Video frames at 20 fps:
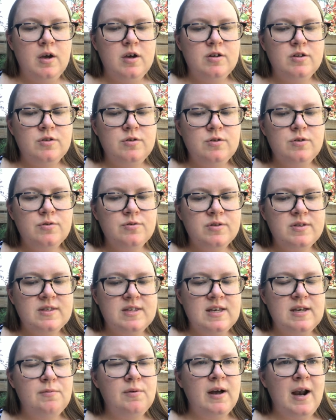"Do you
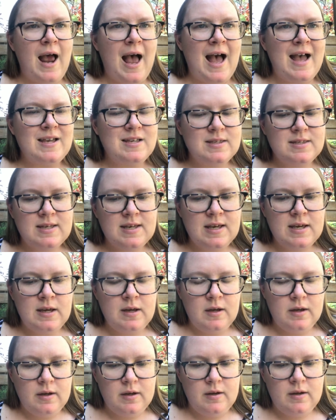see what I see?"
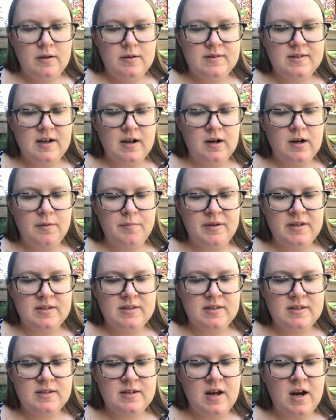Zuckerman
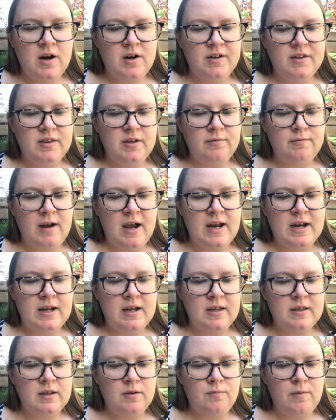stared at the writing
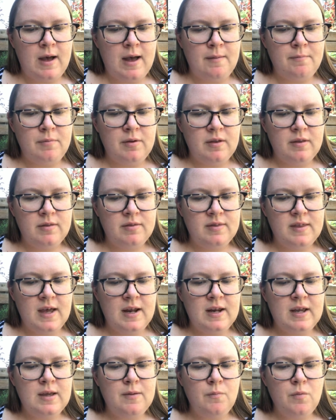in the web.
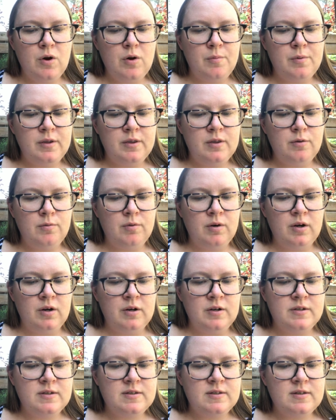Then he murmured the
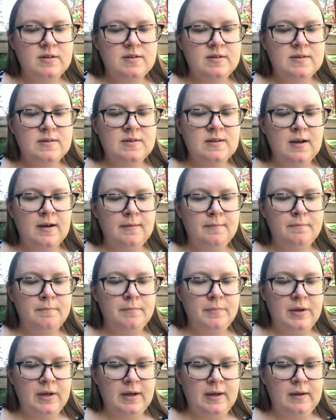words, "Some
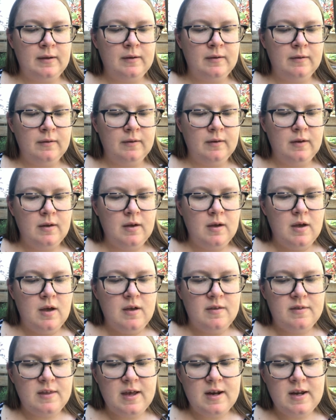pig."
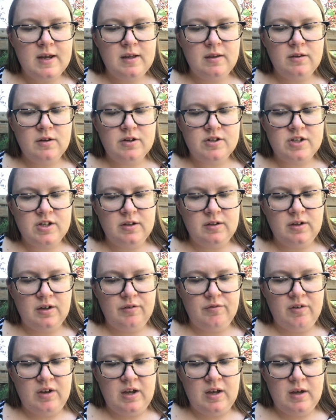Then he looked at
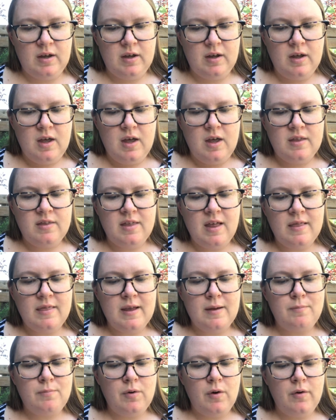Lurvy. Then
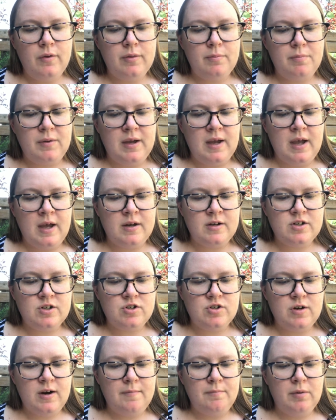they both began to
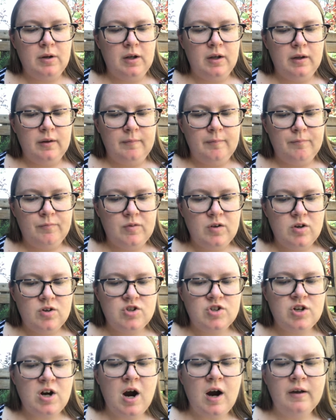tremble.
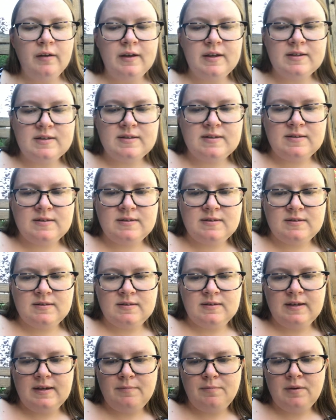Charlotte,
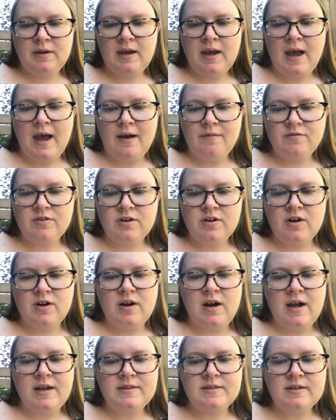sleepy after her
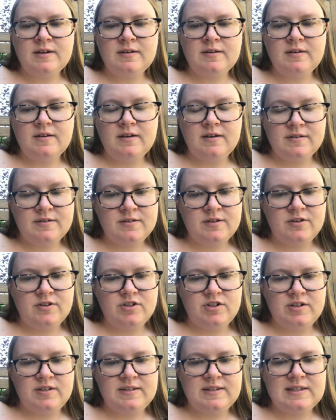night's
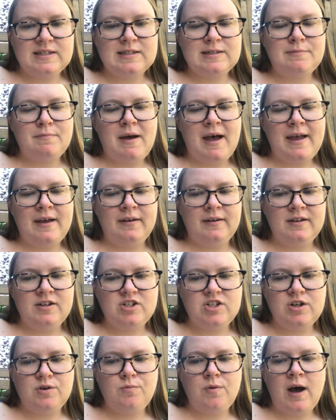exertions, smiled as
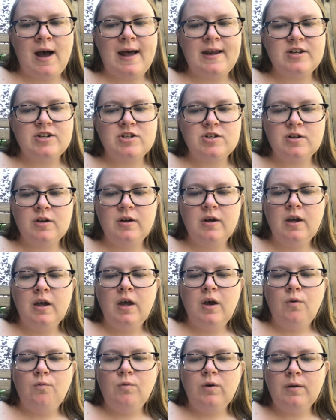she watched.
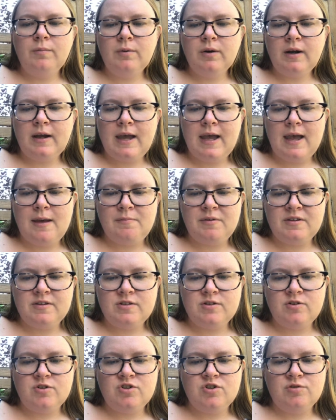Wilbur came and
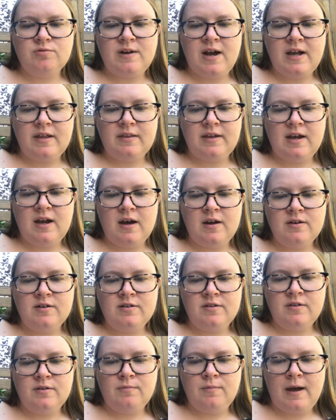stood directly
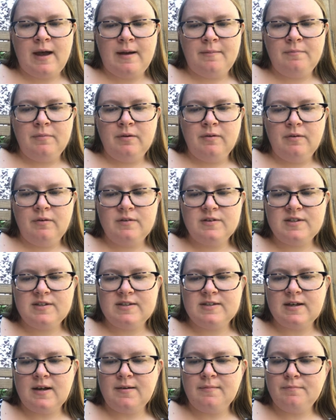under the web.
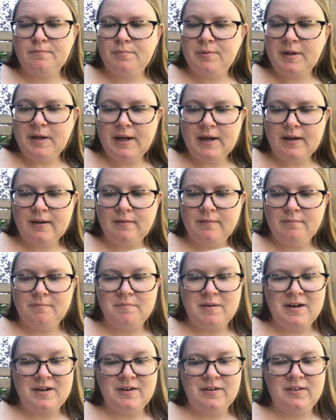"Some pig,"
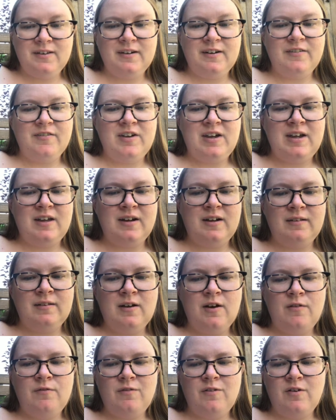muttered Lurvy in a
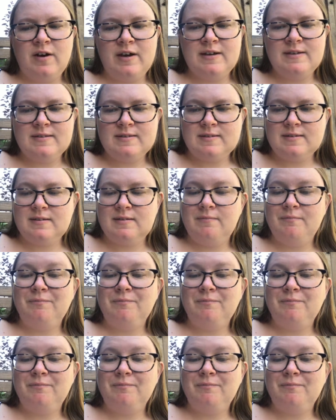low voice.